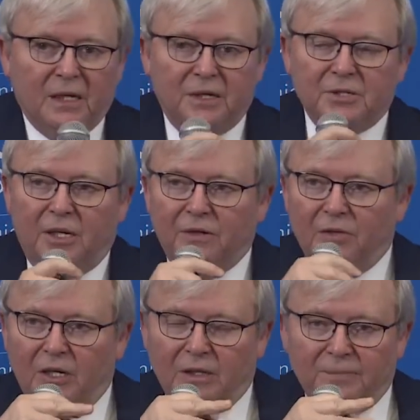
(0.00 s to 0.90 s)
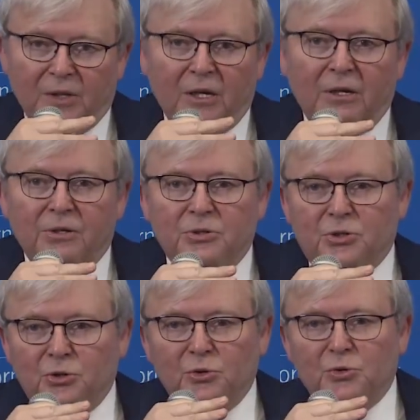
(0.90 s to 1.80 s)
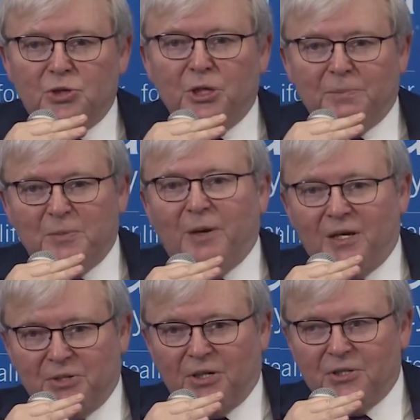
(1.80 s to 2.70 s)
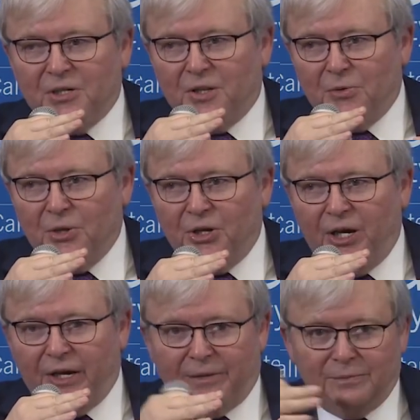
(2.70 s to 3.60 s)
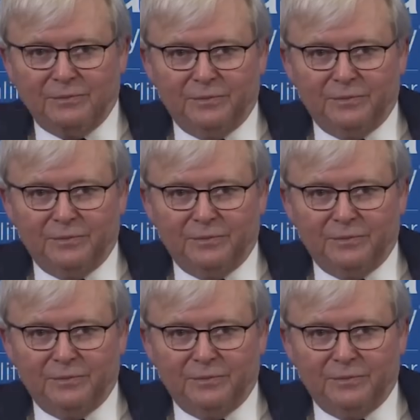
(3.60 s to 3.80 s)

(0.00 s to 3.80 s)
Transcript: It's kind of like two ships passing each other in the night